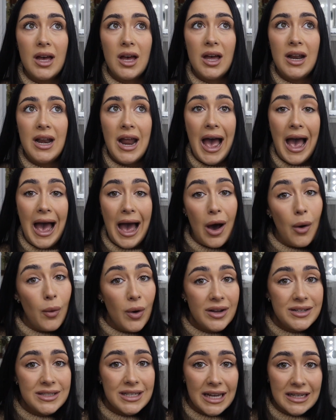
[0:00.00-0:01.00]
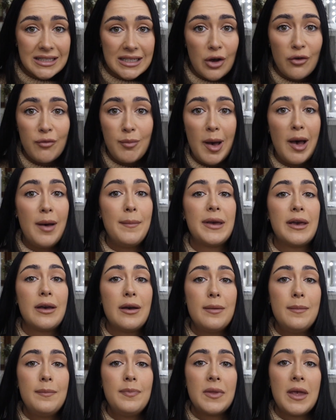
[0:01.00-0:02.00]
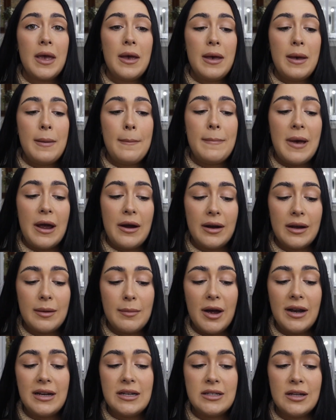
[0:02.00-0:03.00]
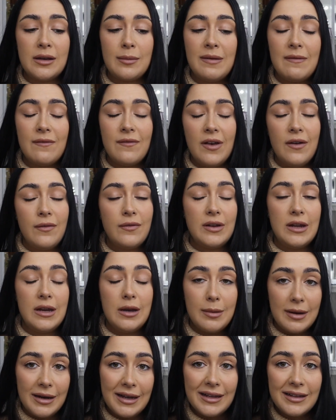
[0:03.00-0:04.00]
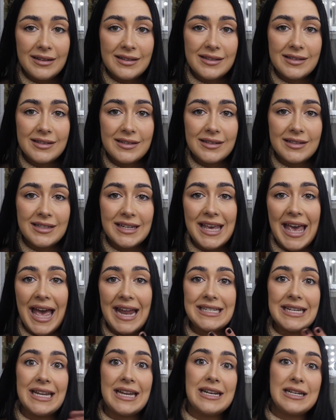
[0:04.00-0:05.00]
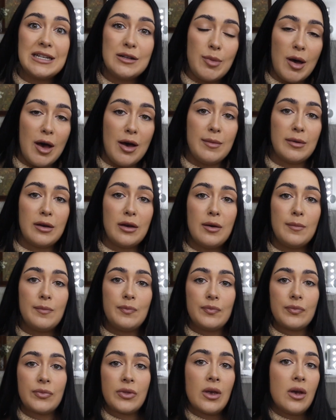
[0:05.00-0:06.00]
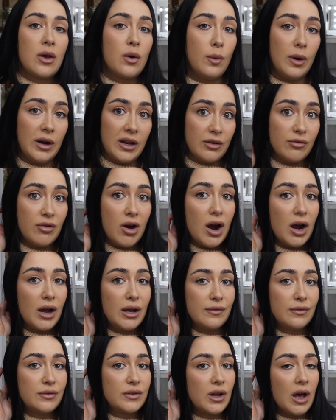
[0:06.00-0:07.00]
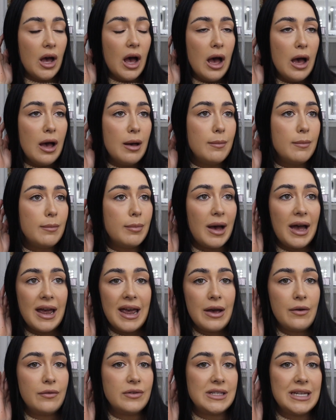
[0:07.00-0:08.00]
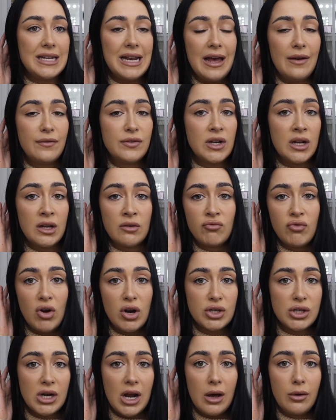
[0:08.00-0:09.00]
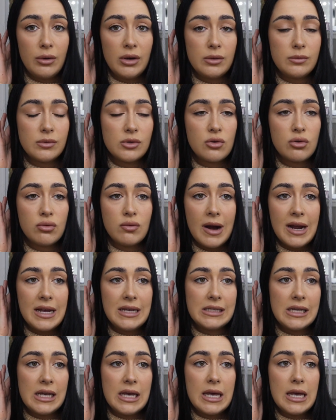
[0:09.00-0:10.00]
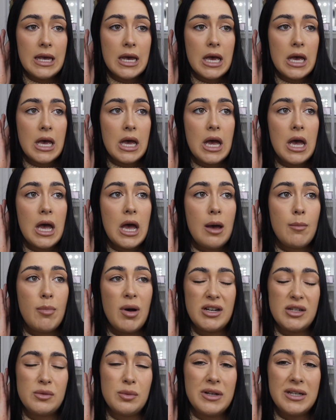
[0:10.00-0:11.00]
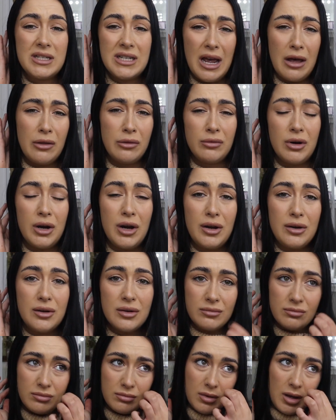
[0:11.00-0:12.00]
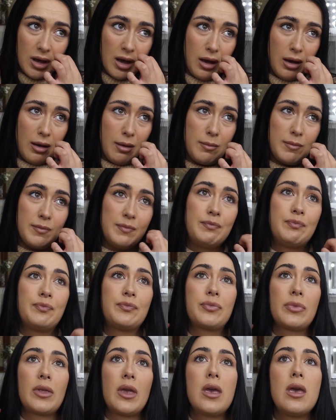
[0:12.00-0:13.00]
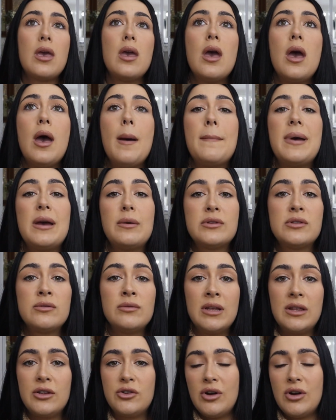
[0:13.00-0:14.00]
an hour to get out of Birmingham. Bearing in mind, it took me 15 minutes to get into Birmingham when I arrived. But I obviously left at like rush hour and it was crazy. But I just wanted to get on the road. But it wasn't really the